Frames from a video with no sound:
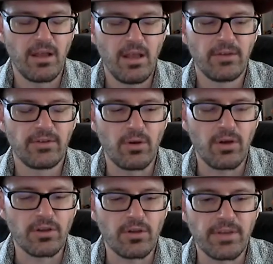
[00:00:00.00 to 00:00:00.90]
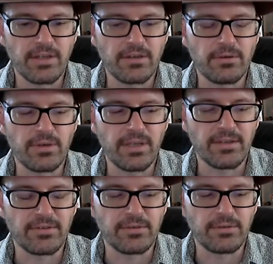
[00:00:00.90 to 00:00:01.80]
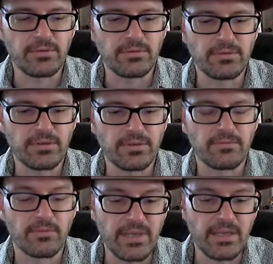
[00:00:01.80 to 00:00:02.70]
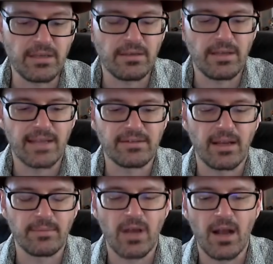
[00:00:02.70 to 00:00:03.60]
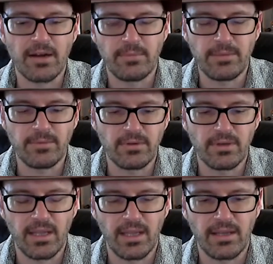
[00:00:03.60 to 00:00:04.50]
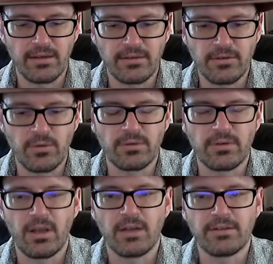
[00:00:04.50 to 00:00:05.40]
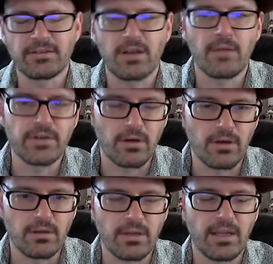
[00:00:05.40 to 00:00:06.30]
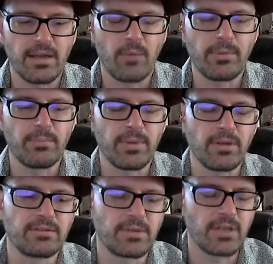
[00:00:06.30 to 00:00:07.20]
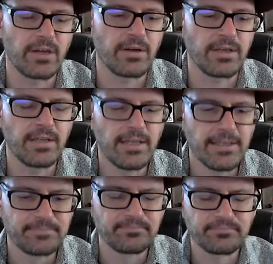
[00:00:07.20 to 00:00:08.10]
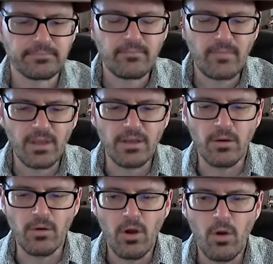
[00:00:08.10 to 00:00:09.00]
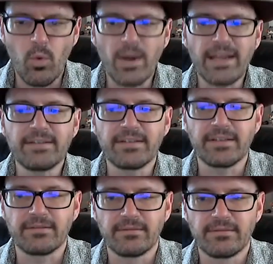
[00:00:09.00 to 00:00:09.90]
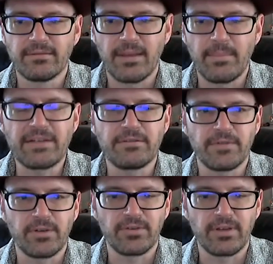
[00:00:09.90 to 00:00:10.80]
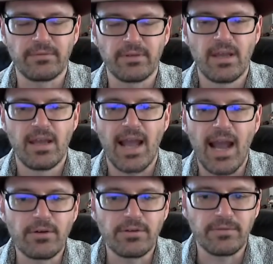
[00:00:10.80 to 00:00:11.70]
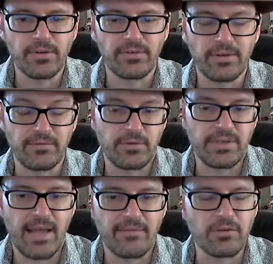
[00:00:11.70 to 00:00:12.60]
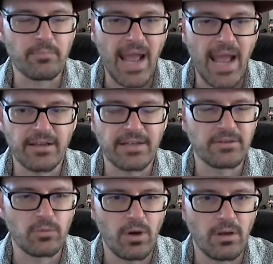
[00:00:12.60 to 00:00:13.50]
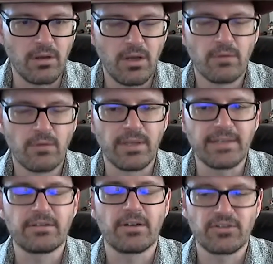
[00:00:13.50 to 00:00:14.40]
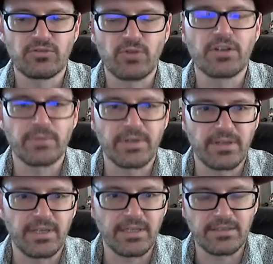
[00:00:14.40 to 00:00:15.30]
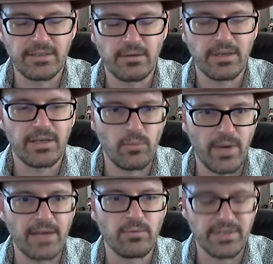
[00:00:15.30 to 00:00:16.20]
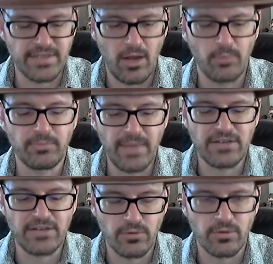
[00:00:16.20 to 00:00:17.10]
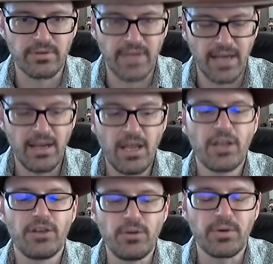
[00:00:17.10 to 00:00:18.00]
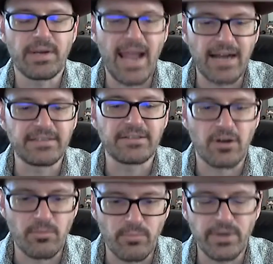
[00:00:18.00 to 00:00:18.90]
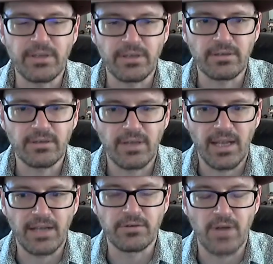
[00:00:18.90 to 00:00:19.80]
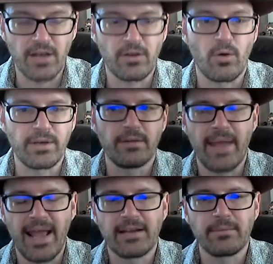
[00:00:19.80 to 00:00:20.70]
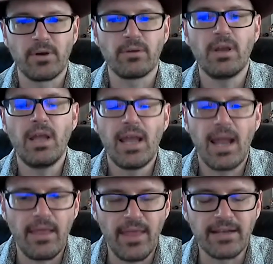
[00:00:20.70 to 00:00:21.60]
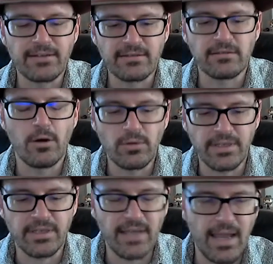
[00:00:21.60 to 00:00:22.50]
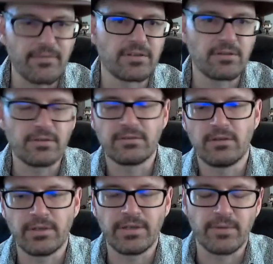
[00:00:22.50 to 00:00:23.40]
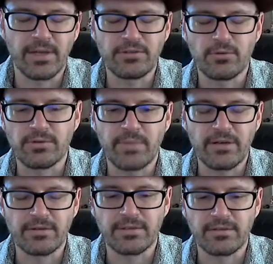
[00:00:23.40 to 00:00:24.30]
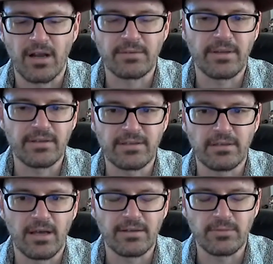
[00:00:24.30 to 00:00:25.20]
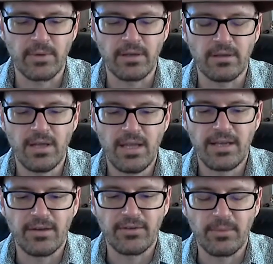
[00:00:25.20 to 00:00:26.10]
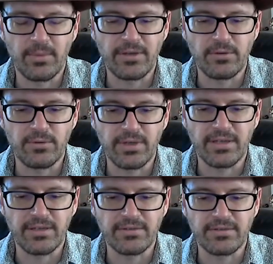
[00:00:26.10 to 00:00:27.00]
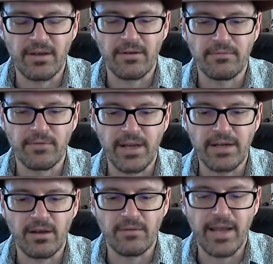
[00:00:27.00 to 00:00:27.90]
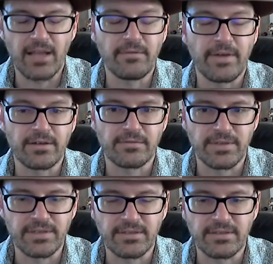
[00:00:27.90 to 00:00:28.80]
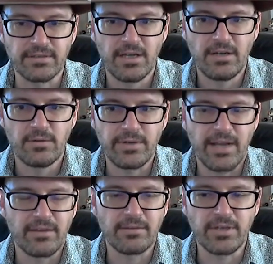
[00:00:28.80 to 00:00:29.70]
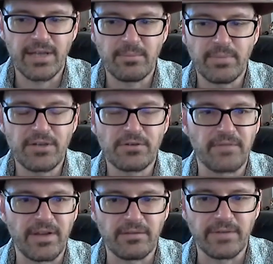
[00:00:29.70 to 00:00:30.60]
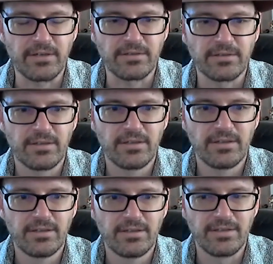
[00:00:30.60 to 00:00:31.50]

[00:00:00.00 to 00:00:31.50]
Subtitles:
so a good thing to do is to, for me, as I'm talking to people and doing a discovery call and helping build some clarity, what is it that makes you feel safe? How do you feel safe? Do you need to have your back against a wall? Right? Let's start structuring things, in a way in which helps make sure that you can actually start breathing and you're not going into panic mode. And then slowly, ever so slowly, right? Jordan Peterson talks about this a lot as well. Somebody who is afraid of elevators, for instance, we have them look at pictures of elevators. And